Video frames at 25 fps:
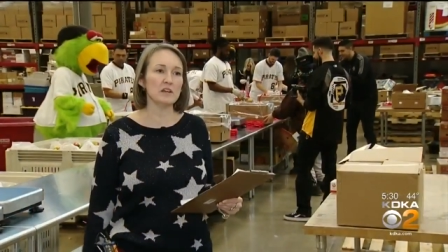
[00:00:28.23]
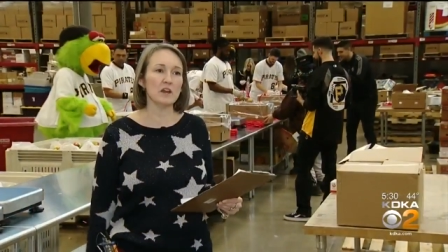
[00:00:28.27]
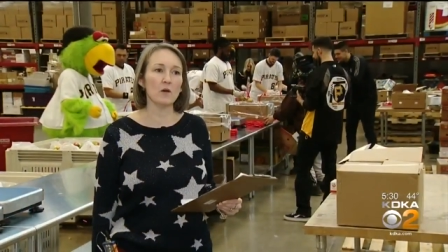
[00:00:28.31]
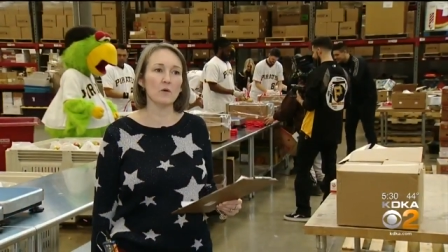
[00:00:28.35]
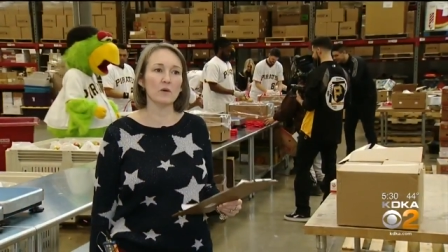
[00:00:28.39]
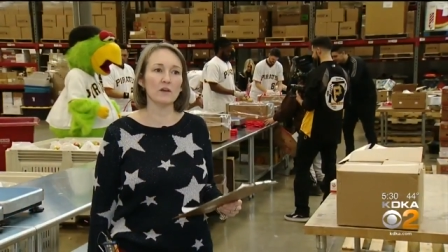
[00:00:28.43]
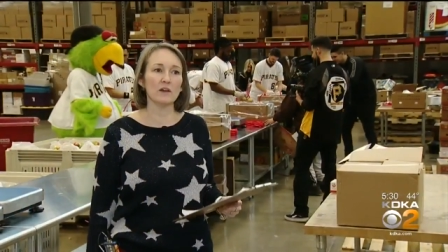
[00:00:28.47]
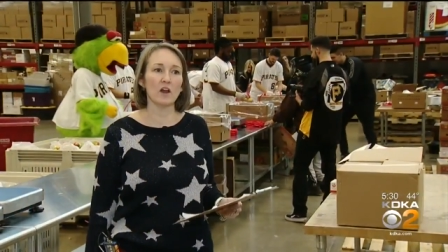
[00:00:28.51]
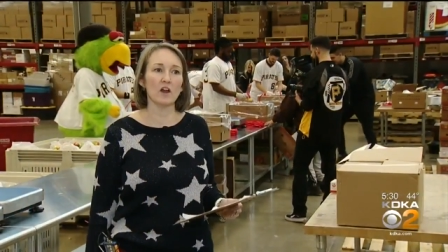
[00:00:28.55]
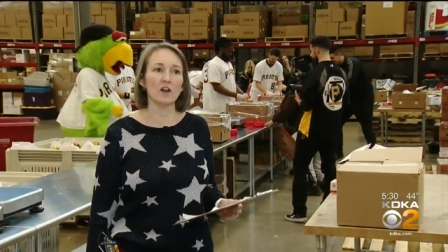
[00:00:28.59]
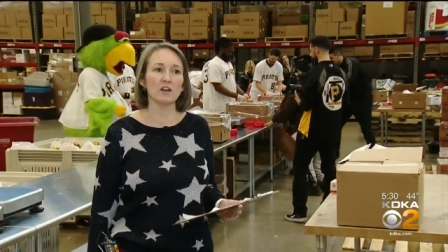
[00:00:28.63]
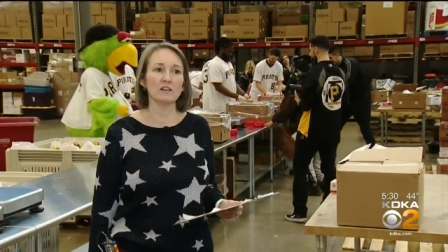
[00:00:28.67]
know
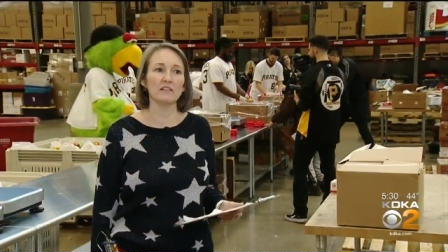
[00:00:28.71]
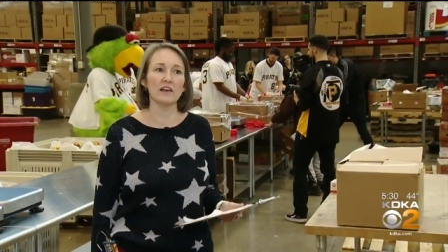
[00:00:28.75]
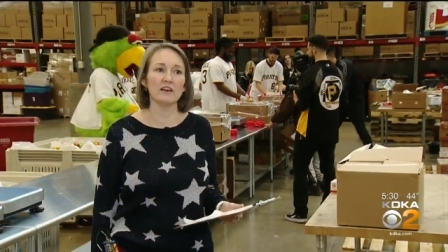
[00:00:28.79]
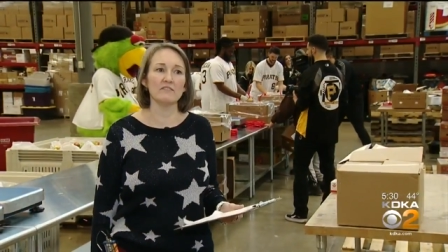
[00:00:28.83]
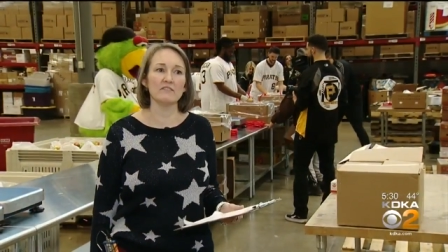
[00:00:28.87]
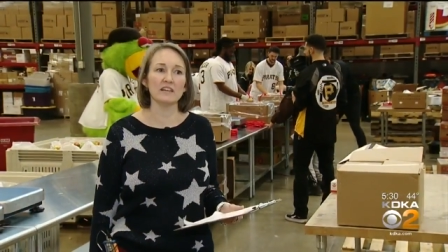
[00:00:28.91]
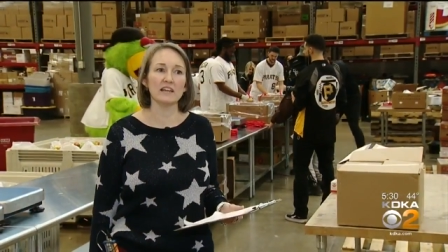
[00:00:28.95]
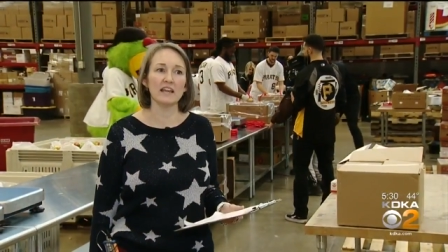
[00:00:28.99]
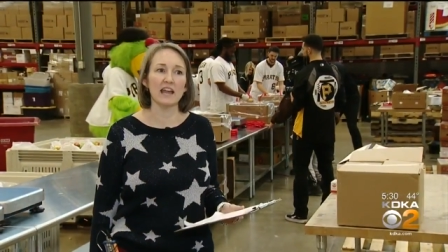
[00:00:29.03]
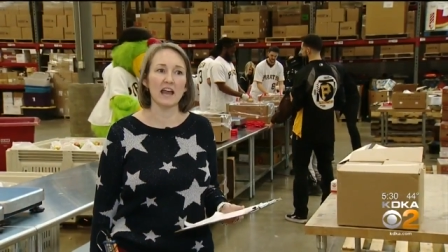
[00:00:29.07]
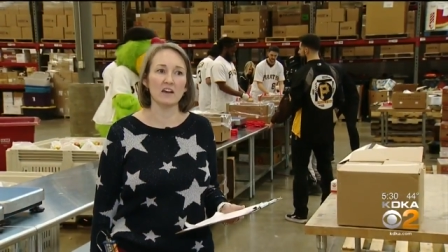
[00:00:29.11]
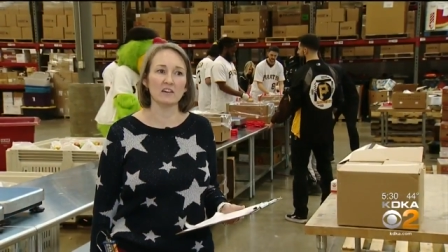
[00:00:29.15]
in our
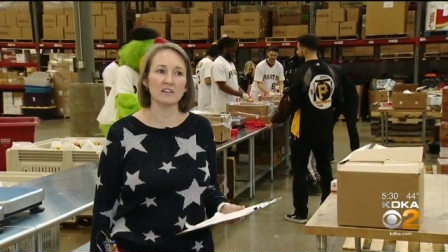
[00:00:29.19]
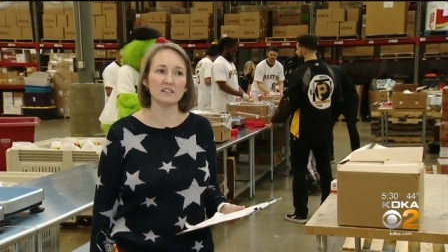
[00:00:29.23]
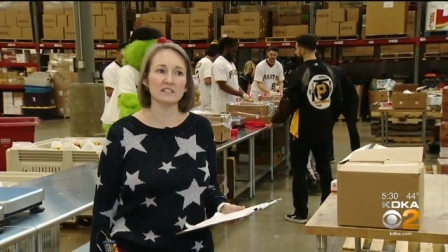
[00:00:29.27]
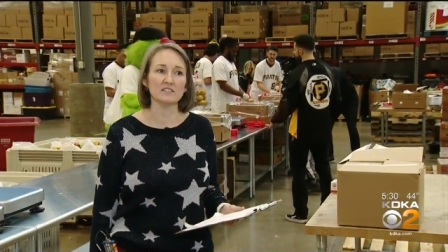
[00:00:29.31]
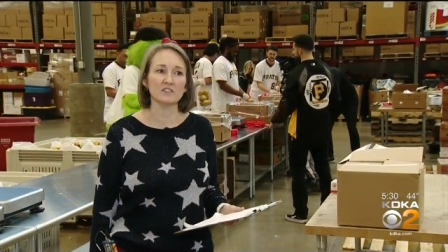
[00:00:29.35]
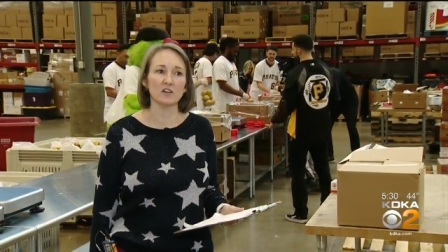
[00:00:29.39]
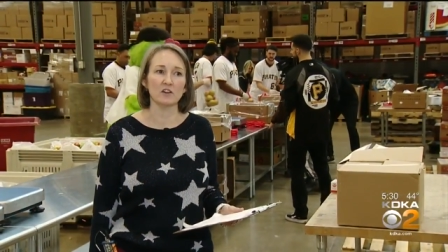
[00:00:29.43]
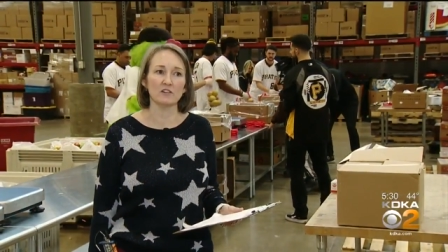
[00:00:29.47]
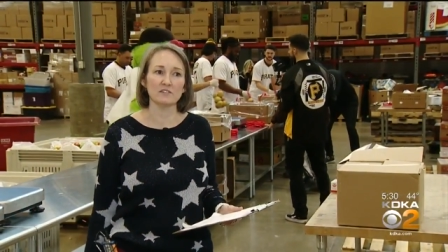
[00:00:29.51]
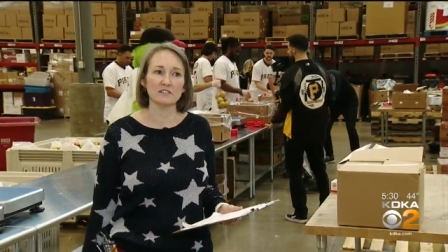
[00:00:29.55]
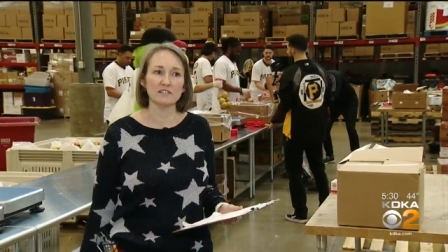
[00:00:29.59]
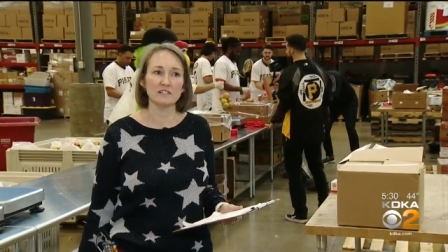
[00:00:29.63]
11 county
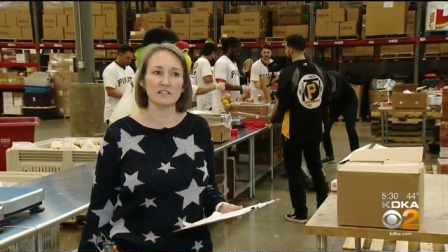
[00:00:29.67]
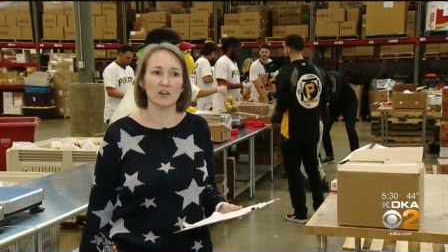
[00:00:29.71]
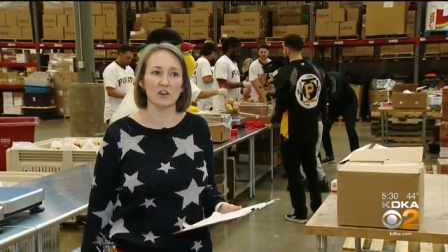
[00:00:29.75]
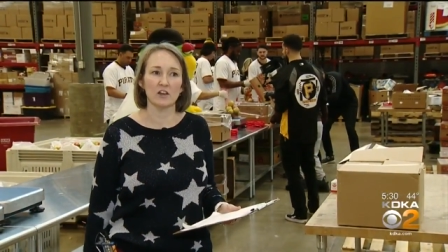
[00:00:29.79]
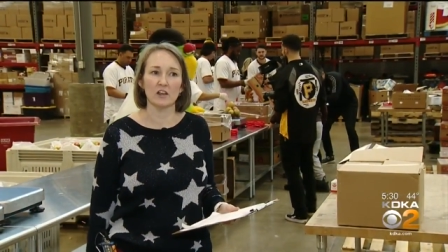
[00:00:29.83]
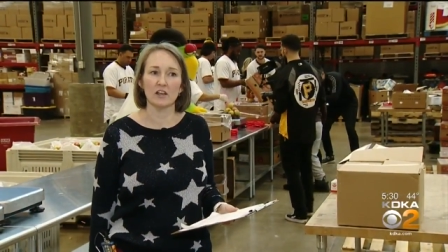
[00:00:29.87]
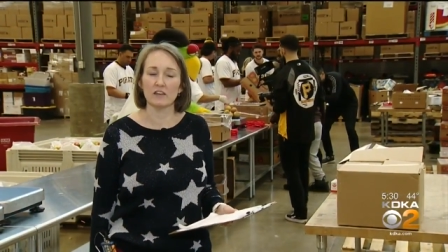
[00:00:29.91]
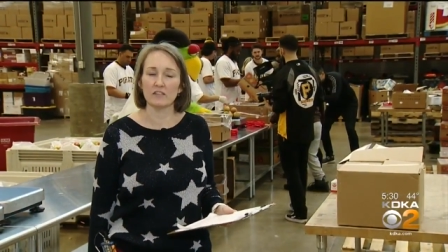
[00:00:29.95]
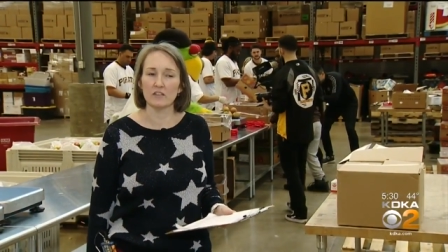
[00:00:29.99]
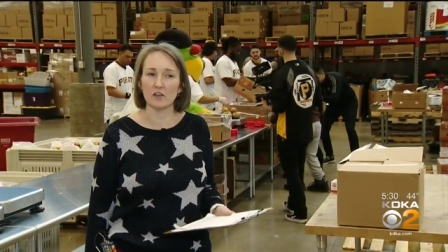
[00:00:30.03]
service area,